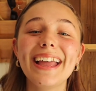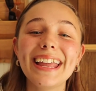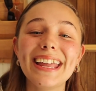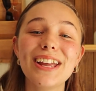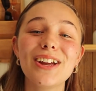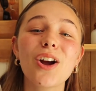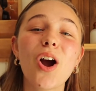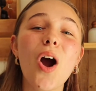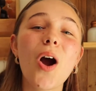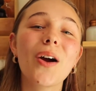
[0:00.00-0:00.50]

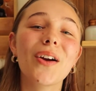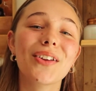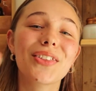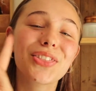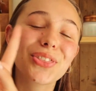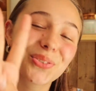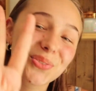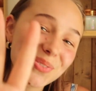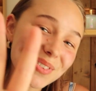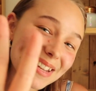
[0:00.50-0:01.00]
here are
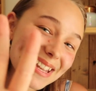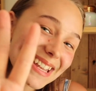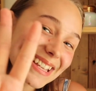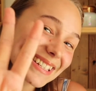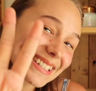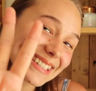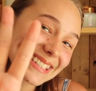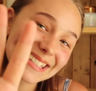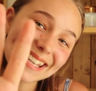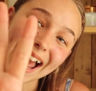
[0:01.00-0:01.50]
three
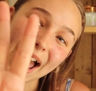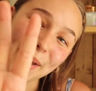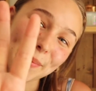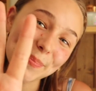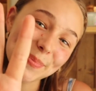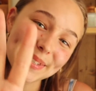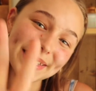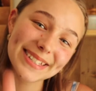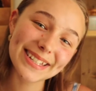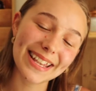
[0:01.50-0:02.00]

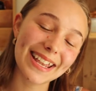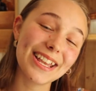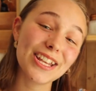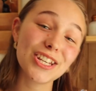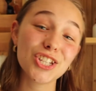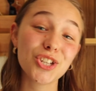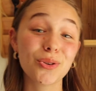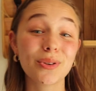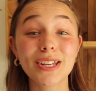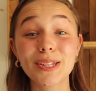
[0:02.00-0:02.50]
steps
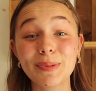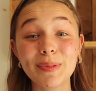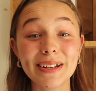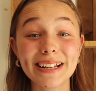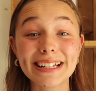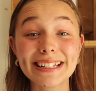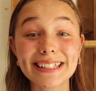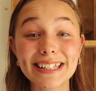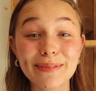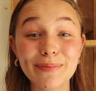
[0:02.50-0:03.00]
to
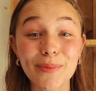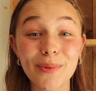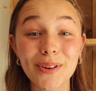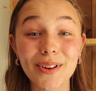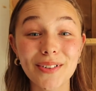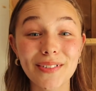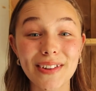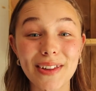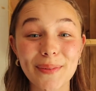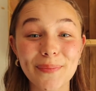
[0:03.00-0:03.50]
experiencing
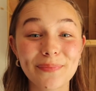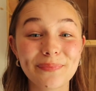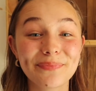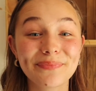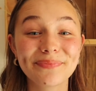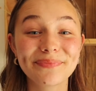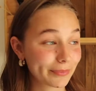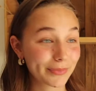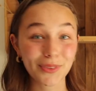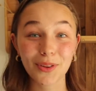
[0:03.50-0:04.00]
more of Him.
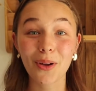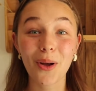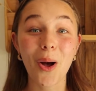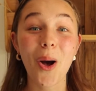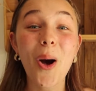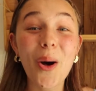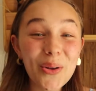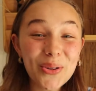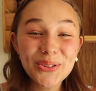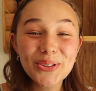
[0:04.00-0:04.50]

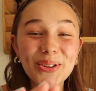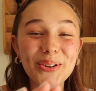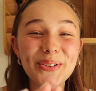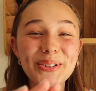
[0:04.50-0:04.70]
Also,